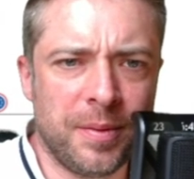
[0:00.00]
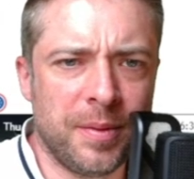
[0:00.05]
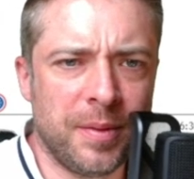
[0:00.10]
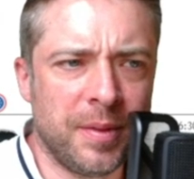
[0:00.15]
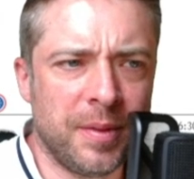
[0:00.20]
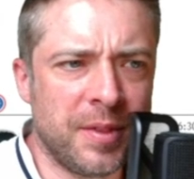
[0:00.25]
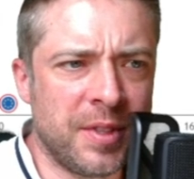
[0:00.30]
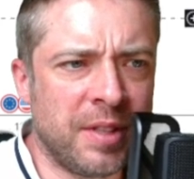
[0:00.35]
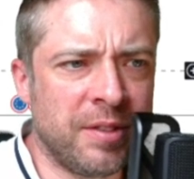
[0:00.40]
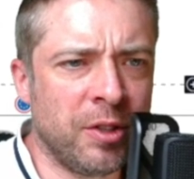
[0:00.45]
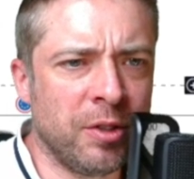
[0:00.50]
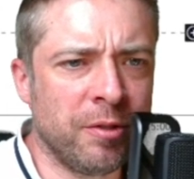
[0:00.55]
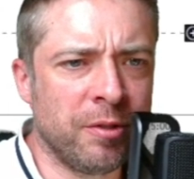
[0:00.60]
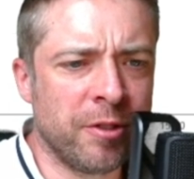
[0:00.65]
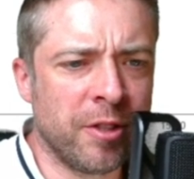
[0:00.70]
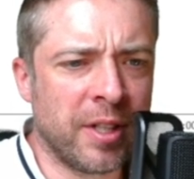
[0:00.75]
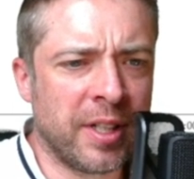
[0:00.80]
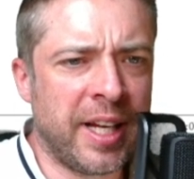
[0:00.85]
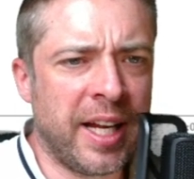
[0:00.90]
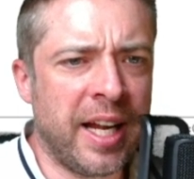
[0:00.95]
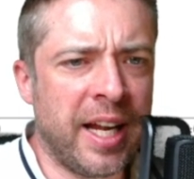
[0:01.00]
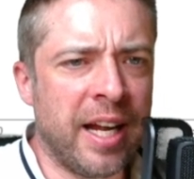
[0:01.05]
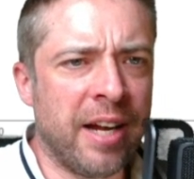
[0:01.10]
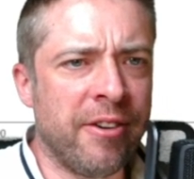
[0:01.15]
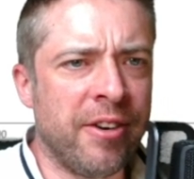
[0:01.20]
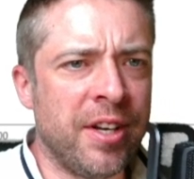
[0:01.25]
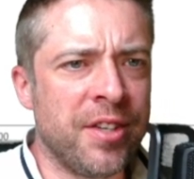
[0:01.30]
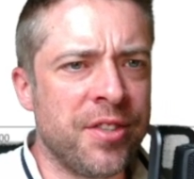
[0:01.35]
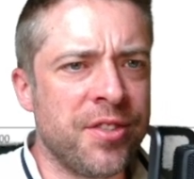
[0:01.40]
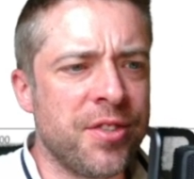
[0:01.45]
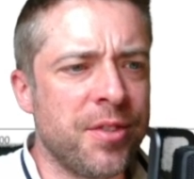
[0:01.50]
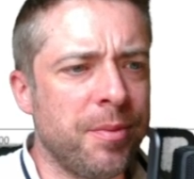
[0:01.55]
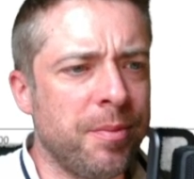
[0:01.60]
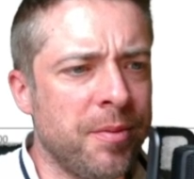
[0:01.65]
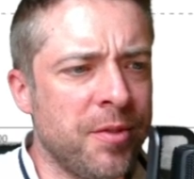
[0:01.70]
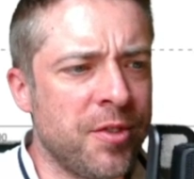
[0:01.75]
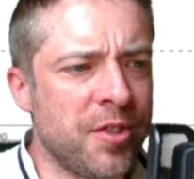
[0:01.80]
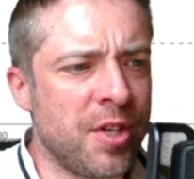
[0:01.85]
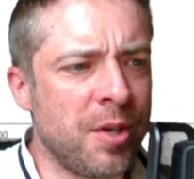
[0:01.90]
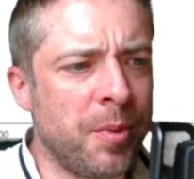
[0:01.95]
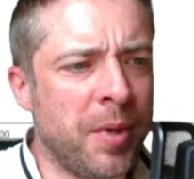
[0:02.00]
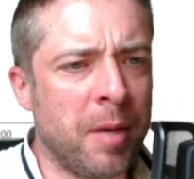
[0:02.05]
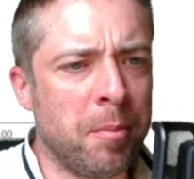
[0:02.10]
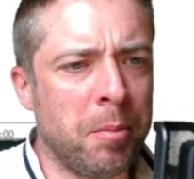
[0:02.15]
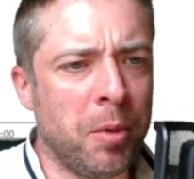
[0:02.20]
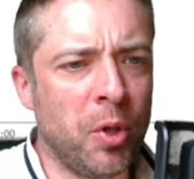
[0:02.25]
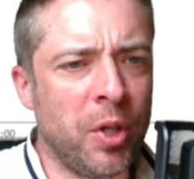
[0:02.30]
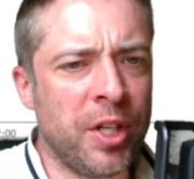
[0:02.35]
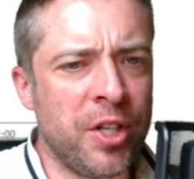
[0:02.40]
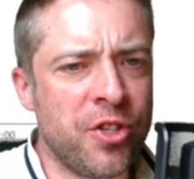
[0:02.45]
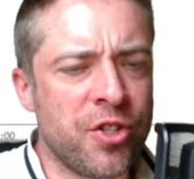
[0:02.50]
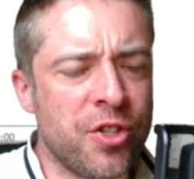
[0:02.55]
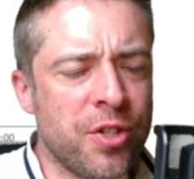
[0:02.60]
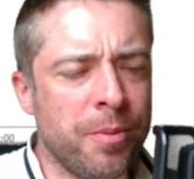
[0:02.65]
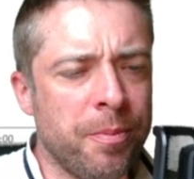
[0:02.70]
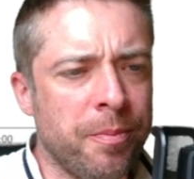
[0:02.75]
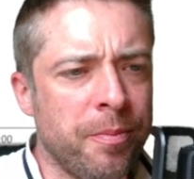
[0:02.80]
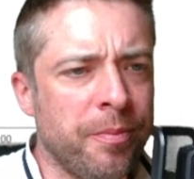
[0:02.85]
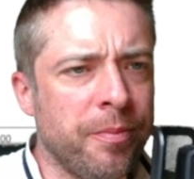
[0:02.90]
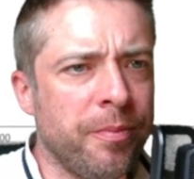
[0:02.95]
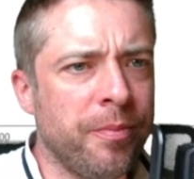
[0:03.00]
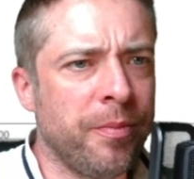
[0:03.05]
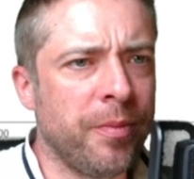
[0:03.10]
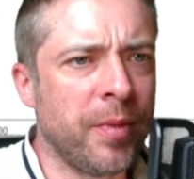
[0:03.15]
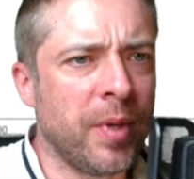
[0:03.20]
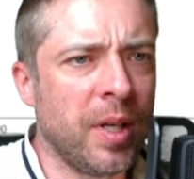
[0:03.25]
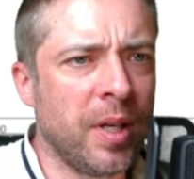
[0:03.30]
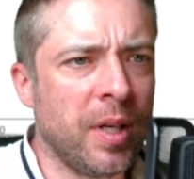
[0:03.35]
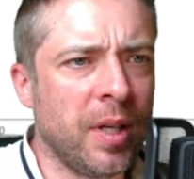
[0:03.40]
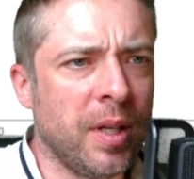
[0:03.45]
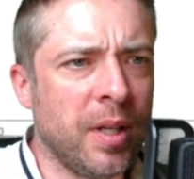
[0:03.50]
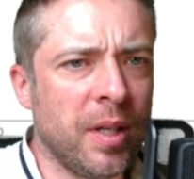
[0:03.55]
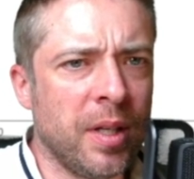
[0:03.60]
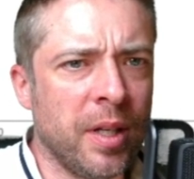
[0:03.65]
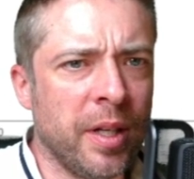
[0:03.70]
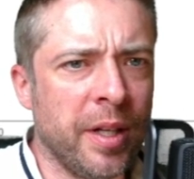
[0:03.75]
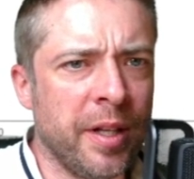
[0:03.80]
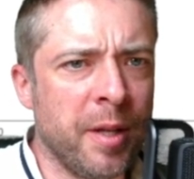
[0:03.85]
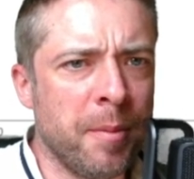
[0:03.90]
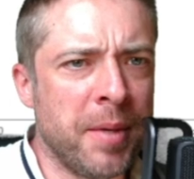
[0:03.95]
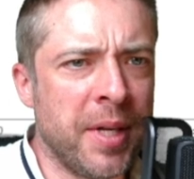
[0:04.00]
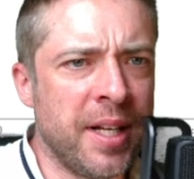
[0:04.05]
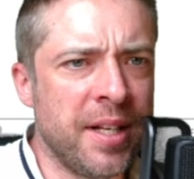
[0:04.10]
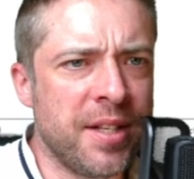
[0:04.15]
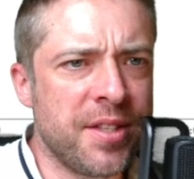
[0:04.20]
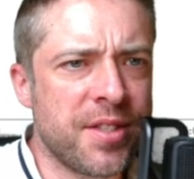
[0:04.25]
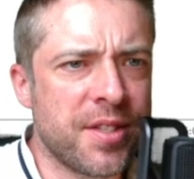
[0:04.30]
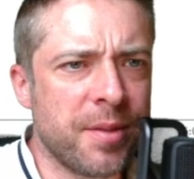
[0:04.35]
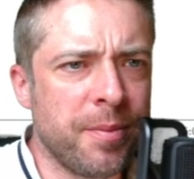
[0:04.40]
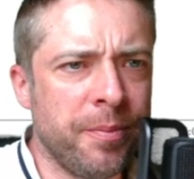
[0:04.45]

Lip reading: Let's have a look for our key areas. So we are bullish at the minute.